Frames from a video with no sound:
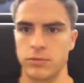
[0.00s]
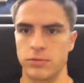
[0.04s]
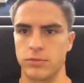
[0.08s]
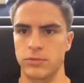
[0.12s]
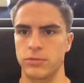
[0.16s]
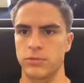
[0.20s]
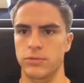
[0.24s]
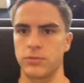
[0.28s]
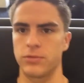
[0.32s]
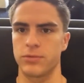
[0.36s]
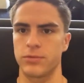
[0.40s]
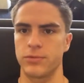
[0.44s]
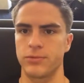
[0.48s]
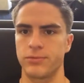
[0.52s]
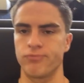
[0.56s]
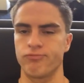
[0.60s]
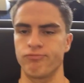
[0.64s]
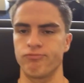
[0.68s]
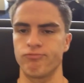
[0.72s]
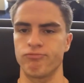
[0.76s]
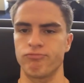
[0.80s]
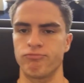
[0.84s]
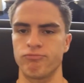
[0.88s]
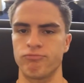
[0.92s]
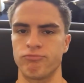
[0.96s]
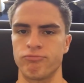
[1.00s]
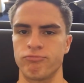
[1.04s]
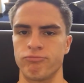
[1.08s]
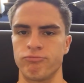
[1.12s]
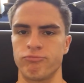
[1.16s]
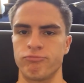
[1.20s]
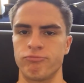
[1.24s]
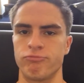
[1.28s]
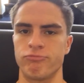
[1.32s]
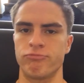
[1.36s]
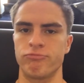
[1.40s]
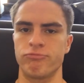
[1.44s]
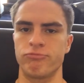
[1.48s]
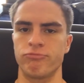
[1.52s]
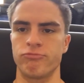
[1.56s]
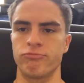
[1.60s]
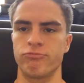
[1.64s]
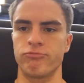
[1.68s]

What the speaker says: [no speech]